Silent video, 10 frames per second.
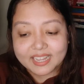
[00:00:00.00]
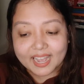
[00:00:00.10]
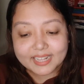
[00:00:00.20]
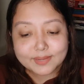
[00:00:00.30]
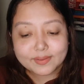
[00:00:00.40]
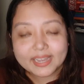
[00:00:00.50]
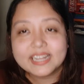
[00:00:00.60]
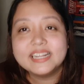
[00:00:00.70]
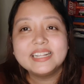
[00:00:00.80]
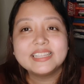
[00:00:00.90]

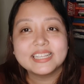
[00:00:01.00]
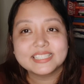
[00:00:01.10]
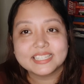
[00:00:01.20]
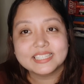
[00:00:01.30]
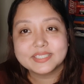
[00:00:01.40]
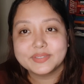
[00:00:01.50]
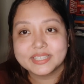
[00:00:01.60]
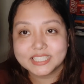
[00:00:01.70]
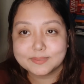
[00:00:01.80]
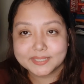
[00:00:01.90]
Anyway, this is what
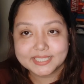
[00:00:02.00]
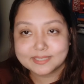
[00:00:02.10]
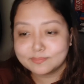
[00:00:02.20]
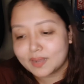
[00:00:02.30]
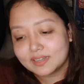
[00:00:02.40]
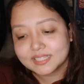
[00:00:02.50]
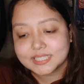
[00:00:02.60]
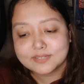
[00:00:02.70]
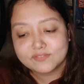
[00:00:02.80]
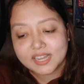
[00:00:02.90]
this book is about.
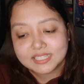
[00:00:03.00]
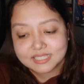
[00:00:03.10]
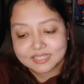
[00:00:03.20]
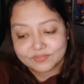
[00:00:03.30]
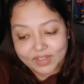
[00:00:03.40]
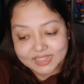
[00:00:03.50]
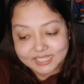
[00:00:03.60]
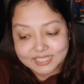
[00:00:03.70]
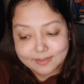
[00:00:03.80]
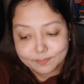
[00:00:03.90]
It's a
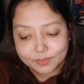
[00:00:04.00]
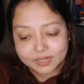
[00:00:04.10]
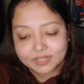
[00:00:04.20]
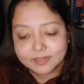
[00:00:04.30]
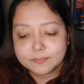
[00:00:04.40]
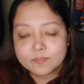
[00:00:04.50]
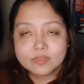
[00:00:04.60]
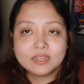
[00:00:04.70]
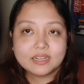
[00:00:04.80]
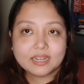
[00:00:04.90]
fantasy book,
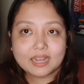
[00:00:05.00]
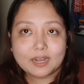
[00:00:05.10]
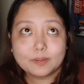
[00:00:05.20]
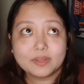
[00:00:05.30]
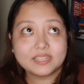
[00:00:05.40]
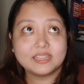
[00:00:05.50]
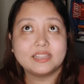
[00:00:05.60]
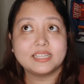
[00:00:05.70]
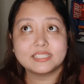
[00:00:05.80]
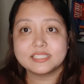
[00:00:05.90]
and
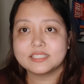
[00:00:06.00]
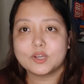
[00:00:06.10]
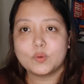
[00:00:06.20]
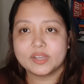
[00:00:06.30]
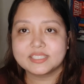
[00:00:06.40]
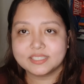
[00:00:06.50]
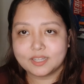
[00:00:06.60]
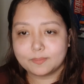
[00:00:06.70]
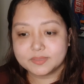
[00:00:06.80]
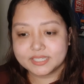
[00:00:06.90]
this is the quick
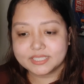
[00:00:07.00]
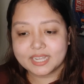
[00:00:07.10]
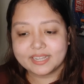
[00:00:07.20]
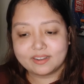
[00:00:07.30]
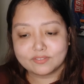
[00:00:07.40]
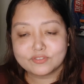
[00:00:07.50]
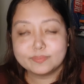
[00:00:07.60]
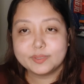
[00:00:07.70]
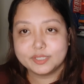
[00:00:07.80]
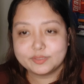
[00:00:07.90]
synopsis I got
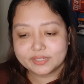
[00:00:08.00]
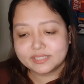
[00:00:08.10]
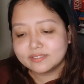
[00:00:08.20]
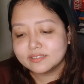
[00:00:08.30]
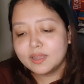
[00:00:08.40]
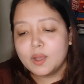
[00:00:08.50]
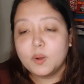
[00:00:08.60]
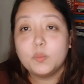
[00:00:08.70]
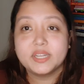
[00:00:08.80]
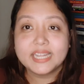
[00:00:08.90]
from Goodreads.
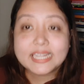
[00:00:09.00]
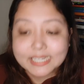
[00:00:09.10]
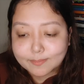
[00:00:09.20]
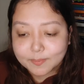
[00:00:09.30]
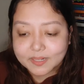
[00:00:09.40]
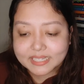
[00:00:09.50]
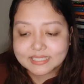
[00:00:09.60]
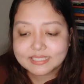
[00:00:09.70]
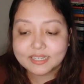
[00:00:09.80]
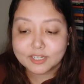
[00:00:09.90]
When a hidden
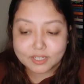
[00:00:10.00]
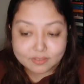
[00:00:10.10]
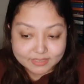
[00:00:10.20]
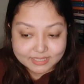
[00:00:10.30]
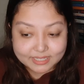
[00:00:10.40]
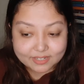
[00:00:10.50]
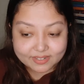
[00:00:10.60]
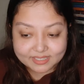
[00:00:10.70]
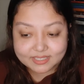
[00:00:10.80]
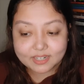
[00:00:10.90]
prince, a girl with
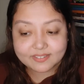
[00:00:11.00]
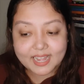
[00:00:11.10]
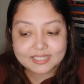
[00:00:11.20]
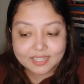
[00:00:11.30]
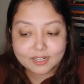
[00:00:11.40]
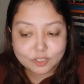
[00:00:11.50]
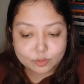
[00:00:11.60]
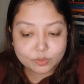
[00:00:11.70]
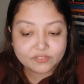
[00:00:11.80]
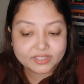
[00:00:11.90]
secrets, a ragtag
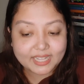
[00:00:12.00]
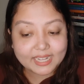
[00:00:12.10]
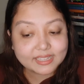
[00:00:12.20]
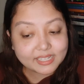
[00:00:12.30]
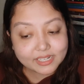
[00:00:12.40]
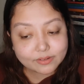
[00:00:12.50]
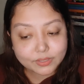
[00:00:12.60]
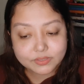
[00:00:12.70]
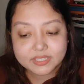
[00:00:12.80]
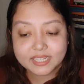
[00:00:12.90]
group of unlikely
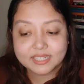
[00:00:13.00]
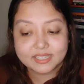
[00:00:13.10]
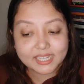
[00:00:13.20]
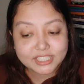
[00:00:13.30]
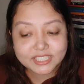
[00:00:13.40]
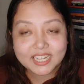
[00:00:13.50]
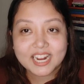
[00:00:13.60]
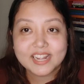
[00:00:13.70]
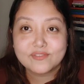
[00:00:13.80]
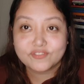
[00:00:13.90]
heroes, and a
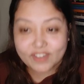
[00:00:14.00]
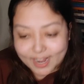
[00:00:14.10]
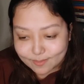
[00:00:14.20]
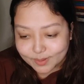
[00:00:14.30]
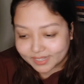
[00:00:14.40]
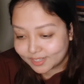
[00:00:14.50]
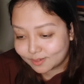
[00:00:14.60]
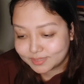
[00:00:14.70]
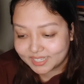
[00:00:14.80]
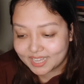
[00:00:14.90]
legendary firebird
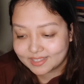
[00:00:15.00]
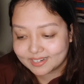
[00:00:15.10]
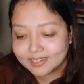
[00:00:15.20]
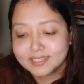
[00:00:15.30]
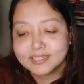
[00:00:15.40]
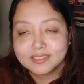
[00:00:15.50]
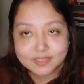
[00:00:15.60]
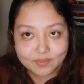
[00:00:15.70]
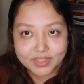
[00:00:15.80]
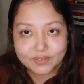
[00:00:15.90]
come together,
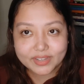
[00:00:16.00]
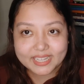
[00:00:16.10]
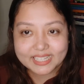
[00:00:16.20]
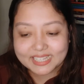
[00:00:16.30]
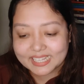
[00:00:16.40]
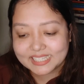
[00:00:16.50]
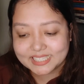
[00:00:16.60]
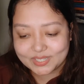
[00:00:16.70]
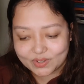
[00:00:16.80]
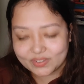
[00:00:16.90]
something wicked is
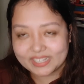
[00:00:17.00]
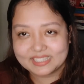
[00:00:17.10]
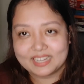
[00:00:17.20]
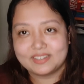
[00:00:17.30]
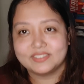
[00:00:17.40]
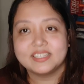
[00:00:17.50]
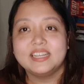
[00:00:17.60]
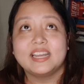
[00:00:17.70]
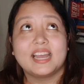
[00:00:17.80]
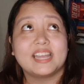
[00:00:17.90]
going down.
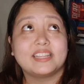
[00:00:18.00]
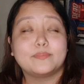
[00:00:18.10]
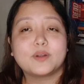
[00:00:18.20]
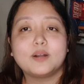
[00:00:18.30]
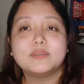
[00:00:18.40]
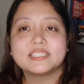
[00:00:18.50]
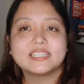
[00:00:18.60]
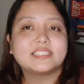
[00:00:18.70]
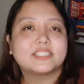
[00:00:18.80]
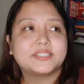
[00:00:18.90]
And I promise
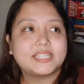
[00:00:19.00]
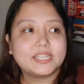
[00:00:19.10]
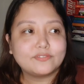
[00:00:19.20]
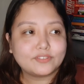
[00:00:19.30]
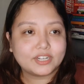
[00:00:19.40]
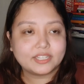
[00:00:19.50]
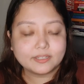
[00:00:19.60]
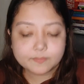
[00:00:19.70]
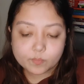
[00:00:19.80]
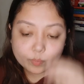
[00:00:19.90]
it's a really fun
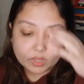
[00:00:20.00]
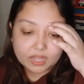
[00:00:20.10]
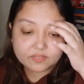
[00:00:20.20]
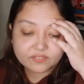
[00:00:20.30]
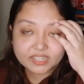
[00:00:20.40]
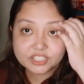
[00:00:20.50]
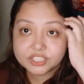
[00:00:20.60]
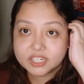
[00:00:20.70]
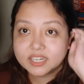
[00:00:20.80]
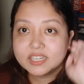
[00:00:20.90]

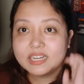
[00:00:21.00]
adventure.